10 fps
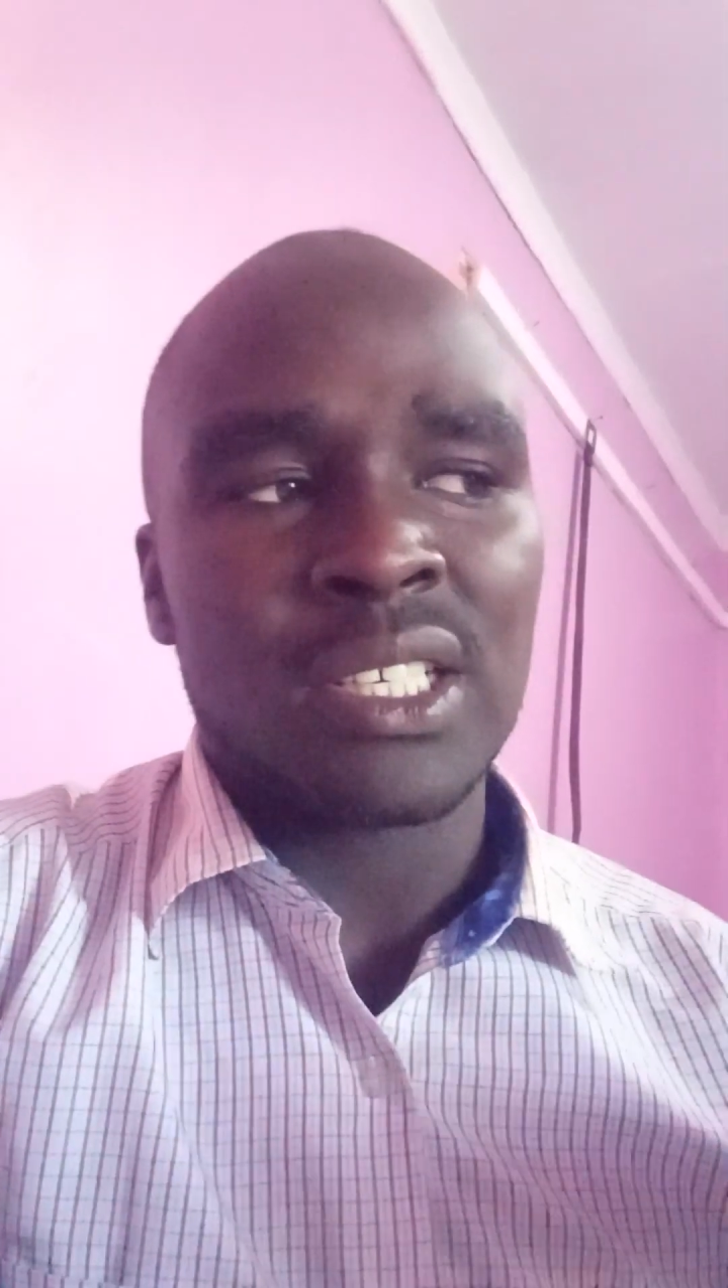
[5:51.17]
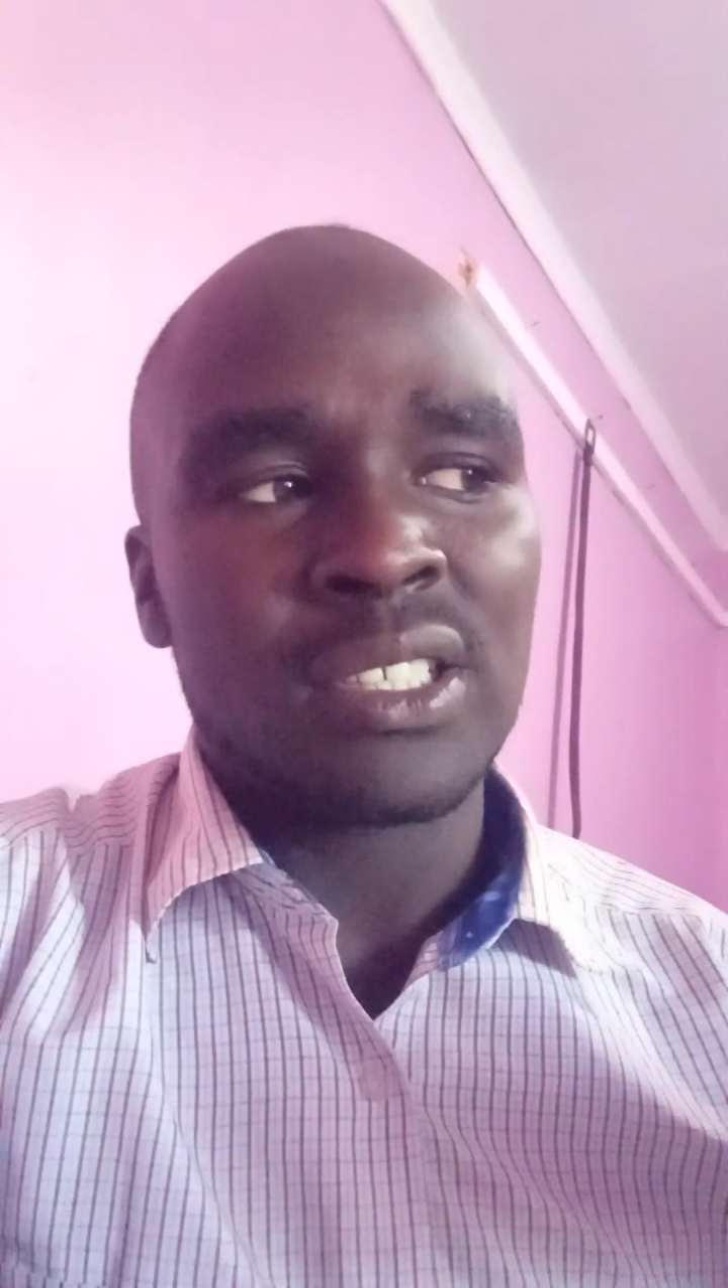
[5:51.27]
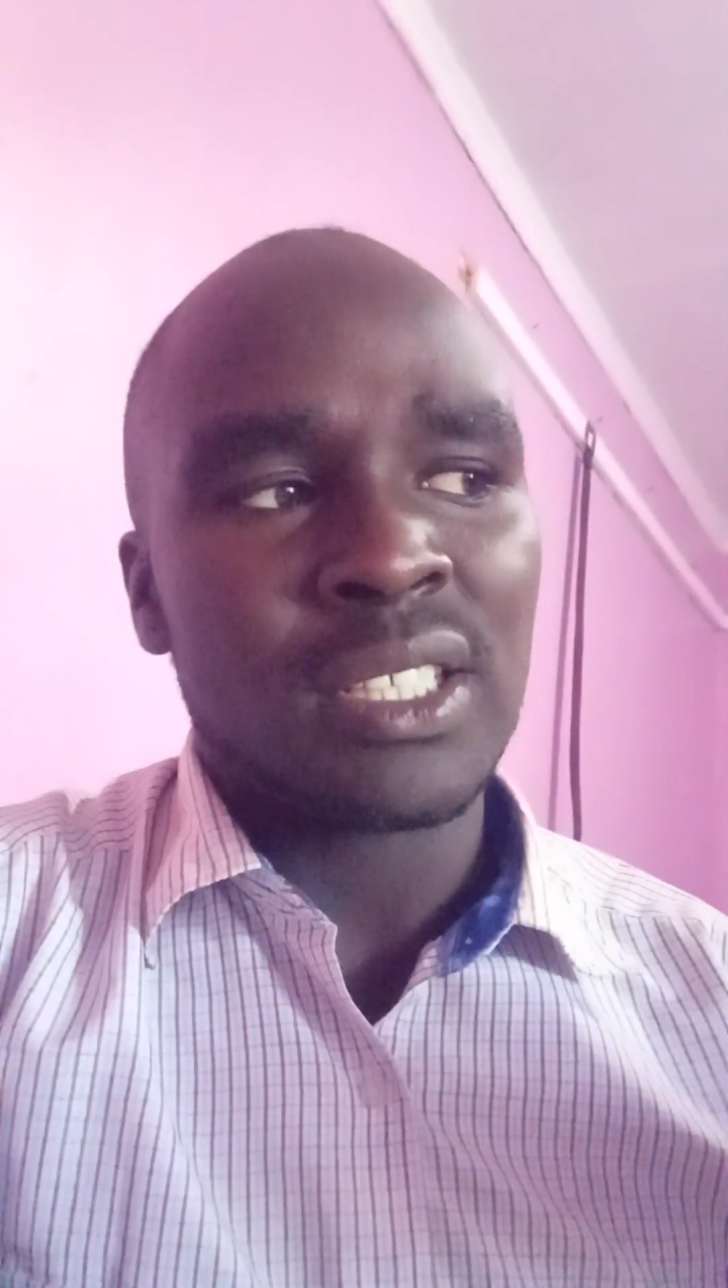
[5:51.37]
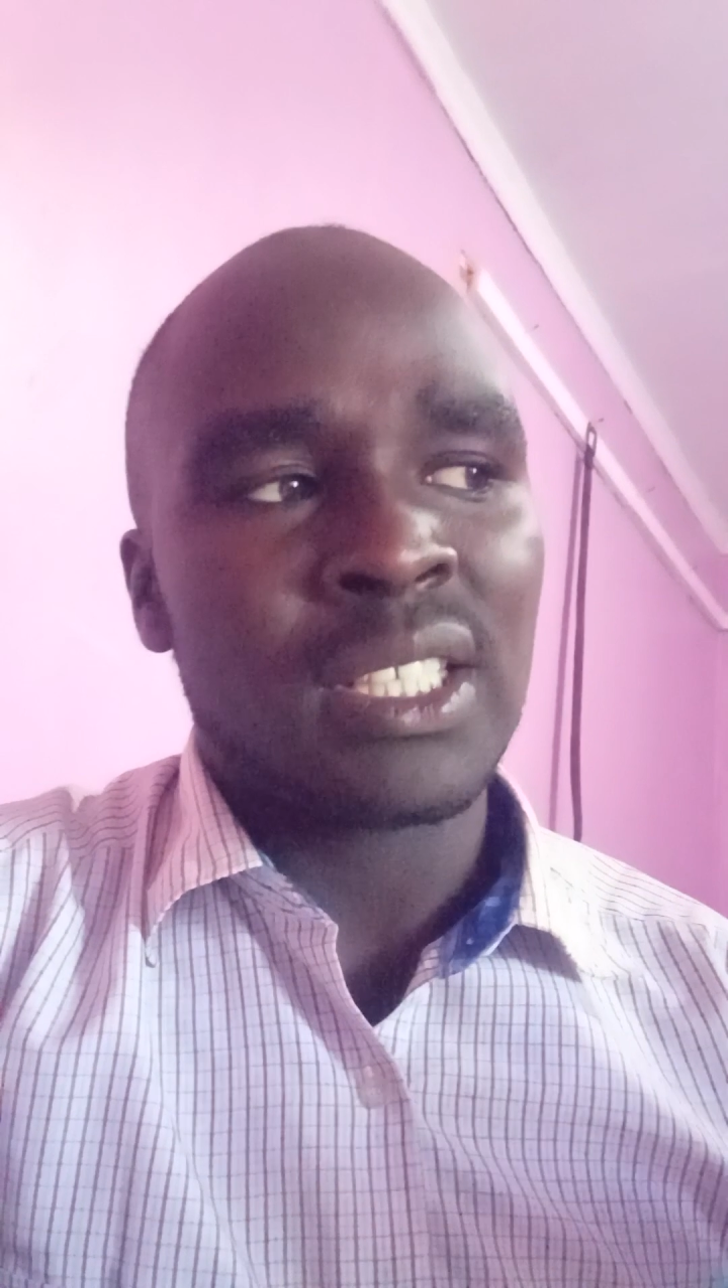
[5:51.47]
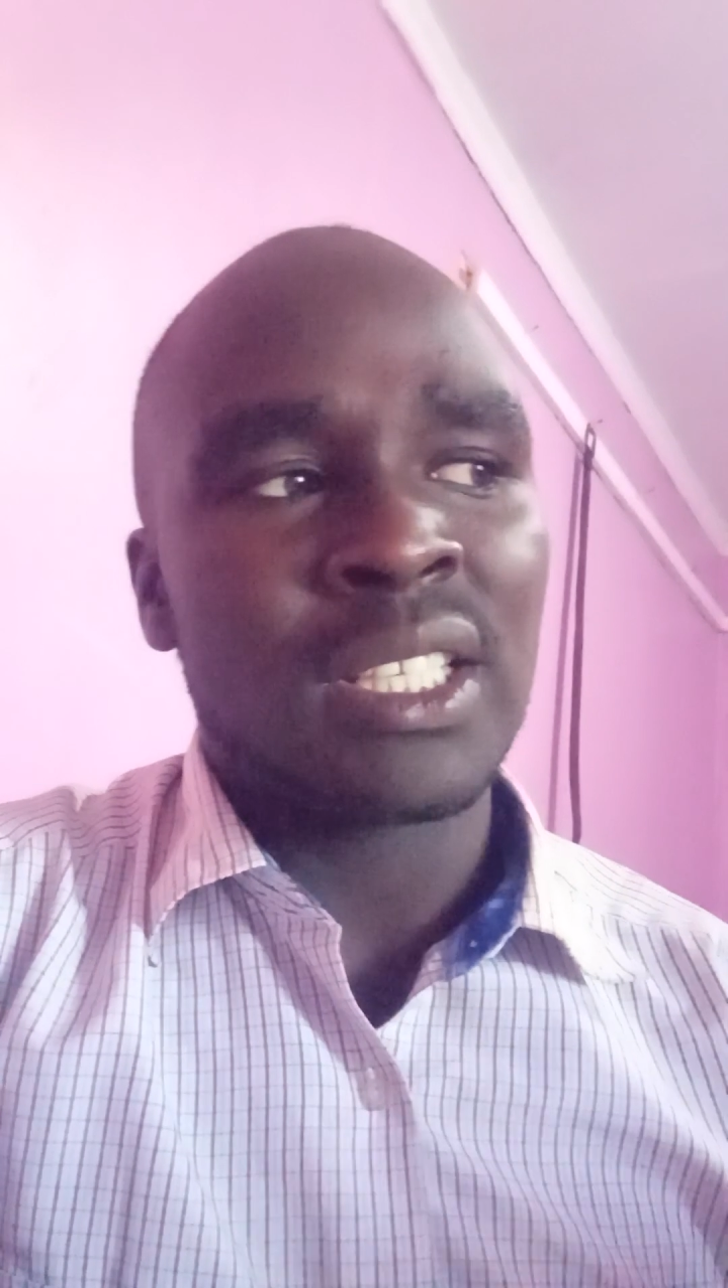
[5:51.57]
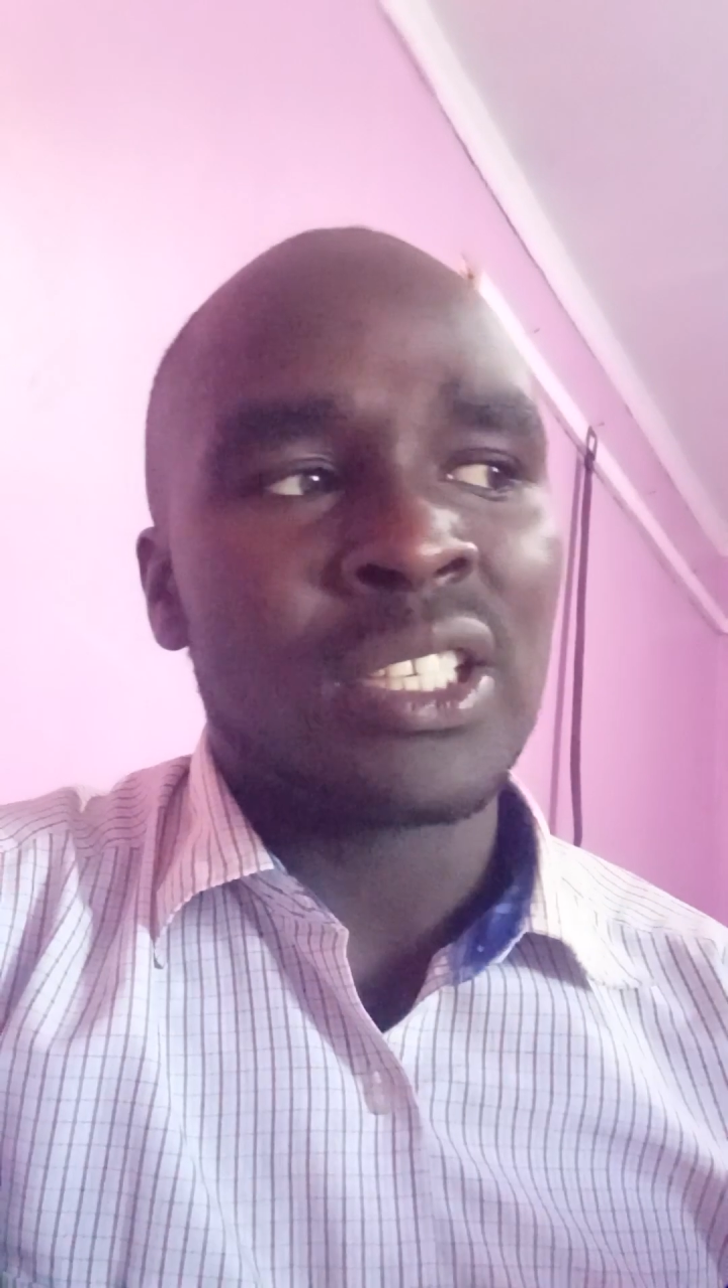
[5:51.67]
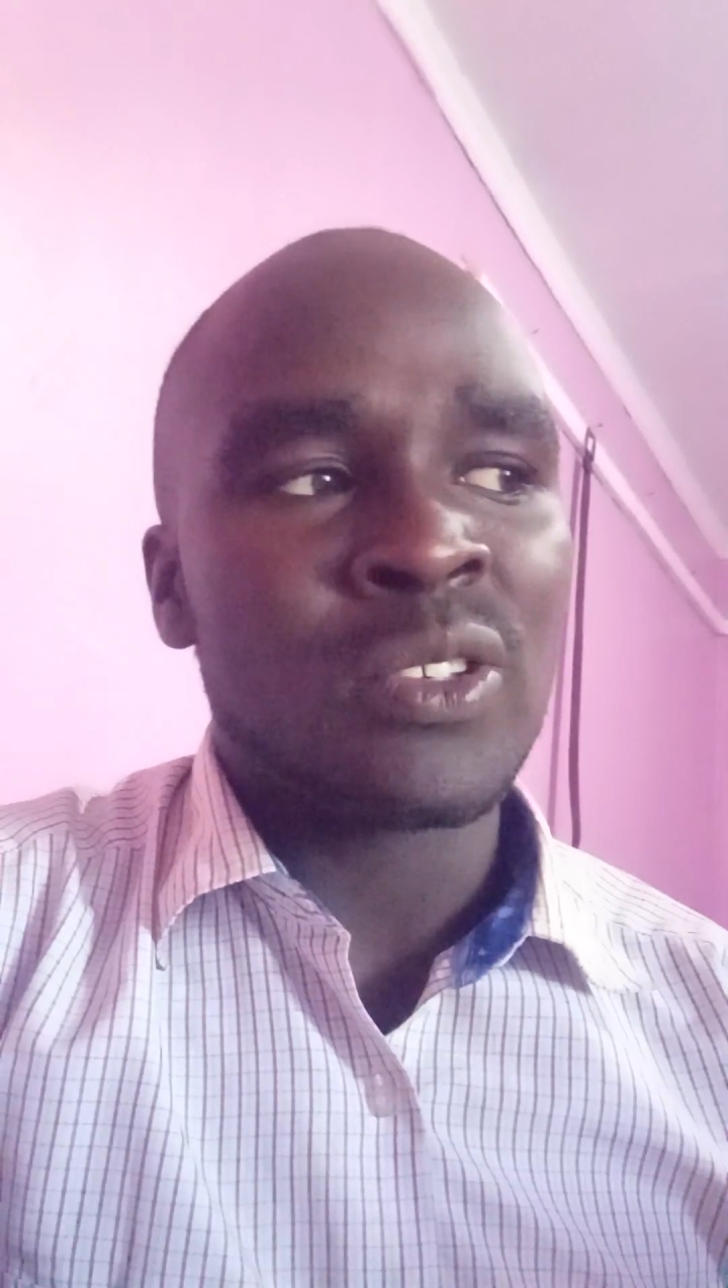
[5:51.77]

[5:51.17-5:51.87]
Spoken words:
okay,